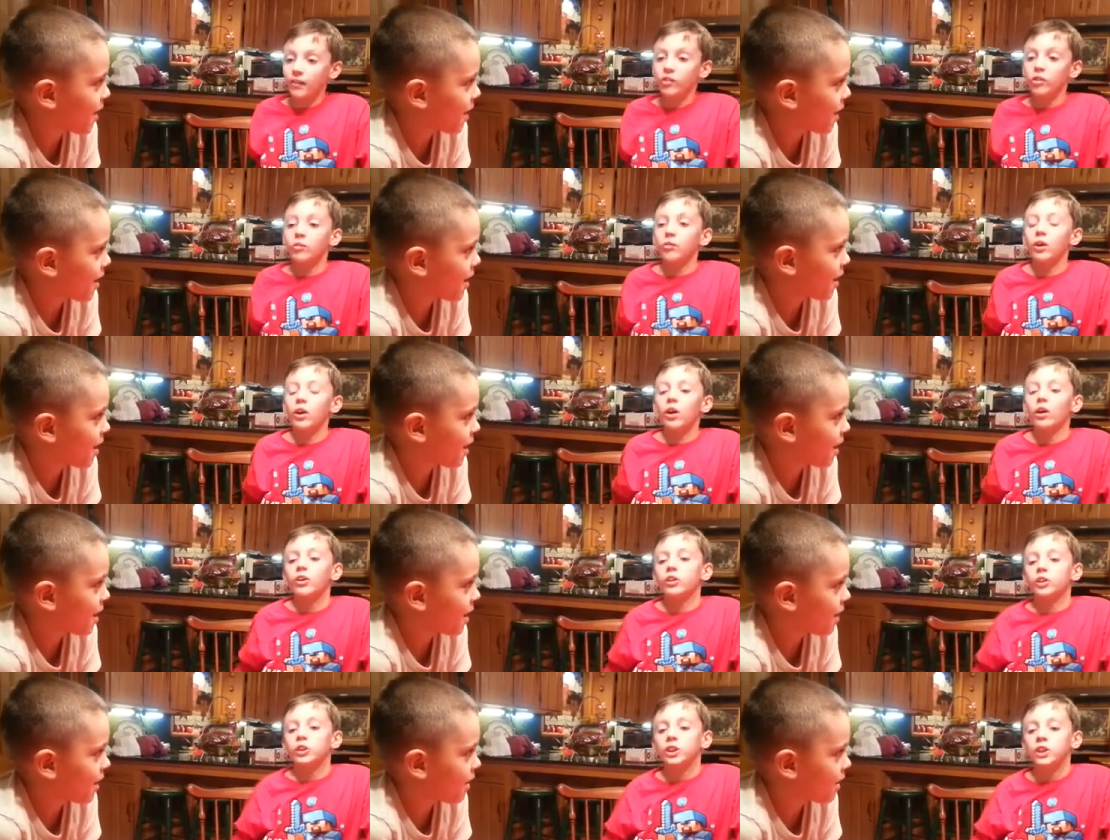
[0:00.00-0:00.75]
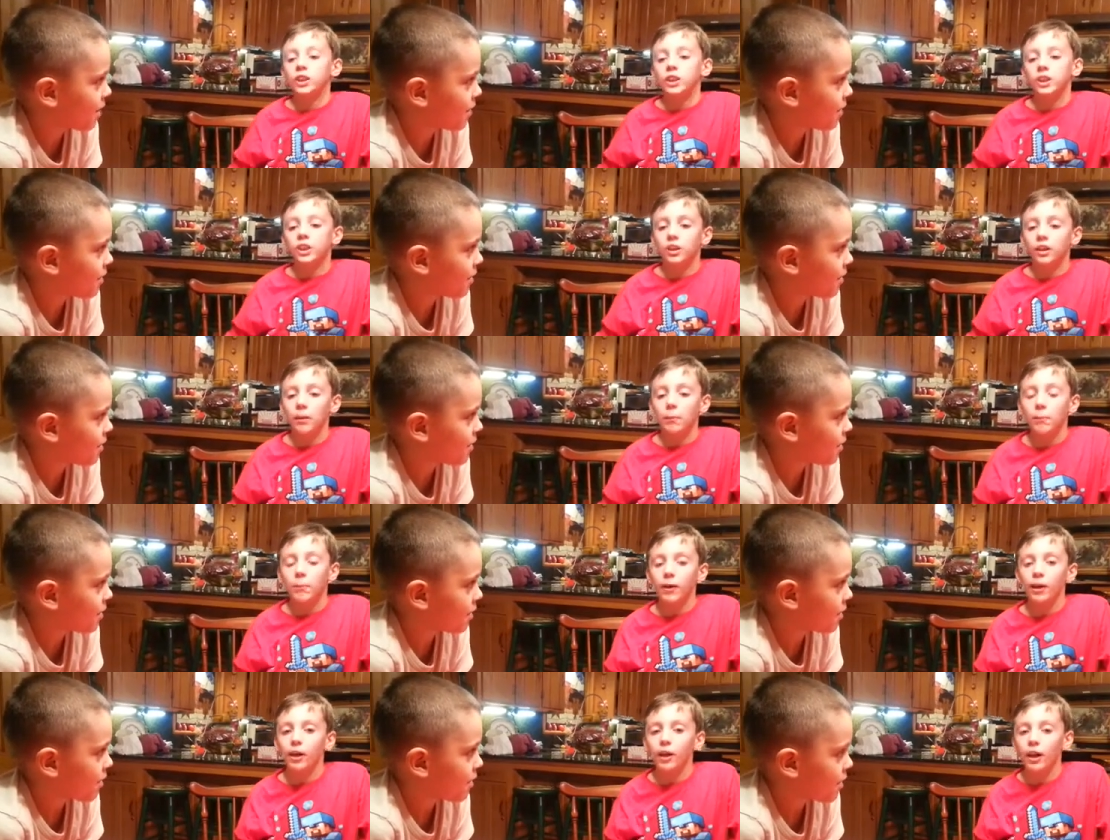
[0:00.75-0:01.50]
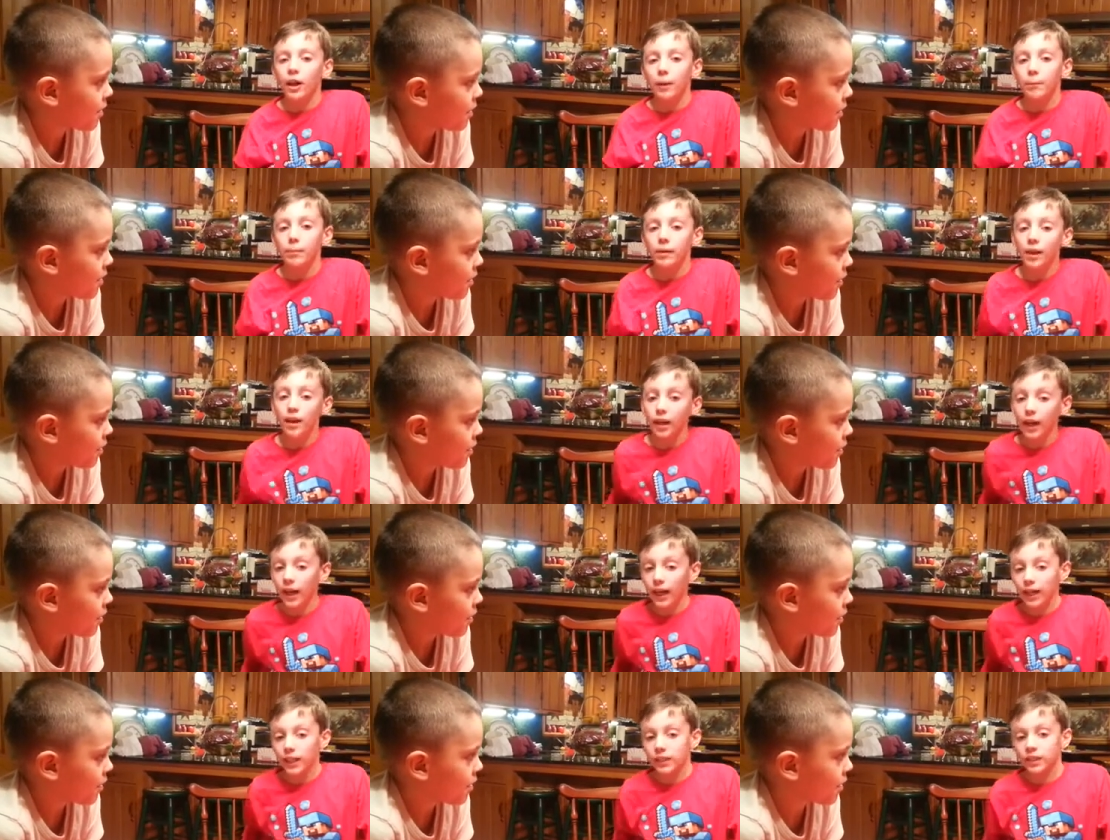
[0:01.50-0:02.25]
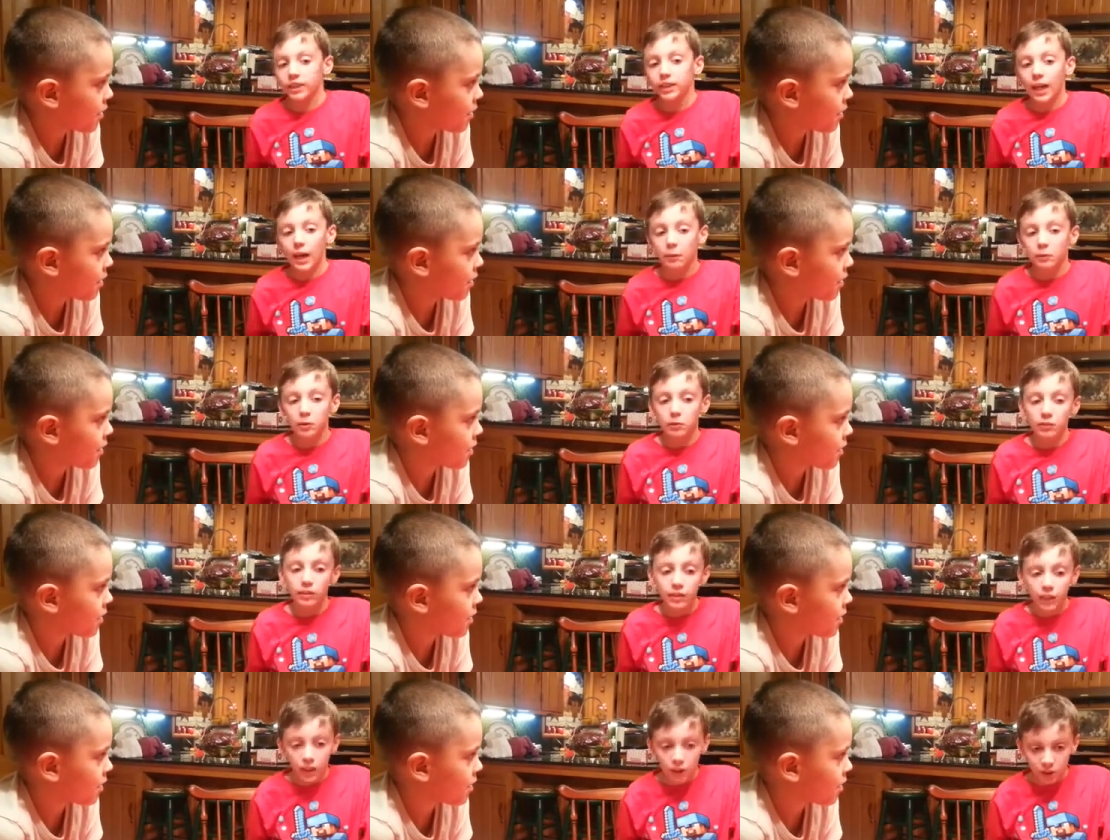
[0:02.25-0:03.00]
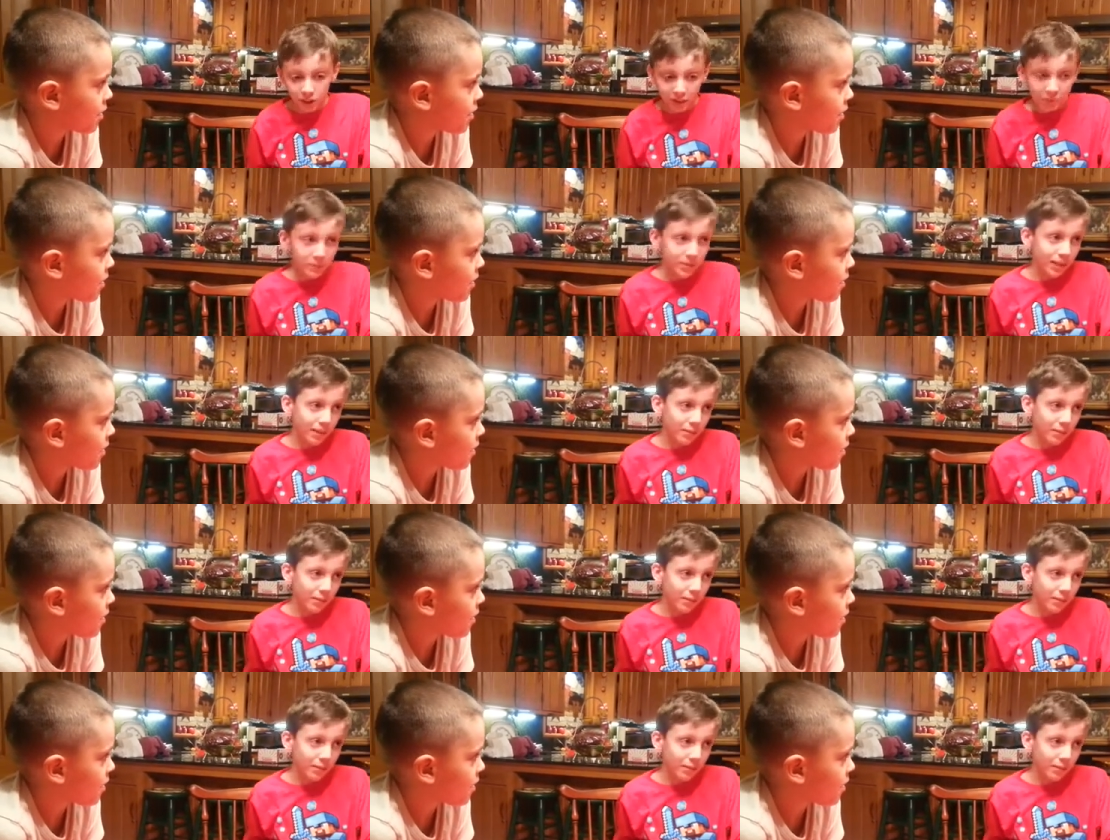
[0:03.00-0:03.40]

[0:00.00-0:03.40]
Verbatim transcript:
Speaker 1: of the one on your shield and pick it up, and I stab the one that jumped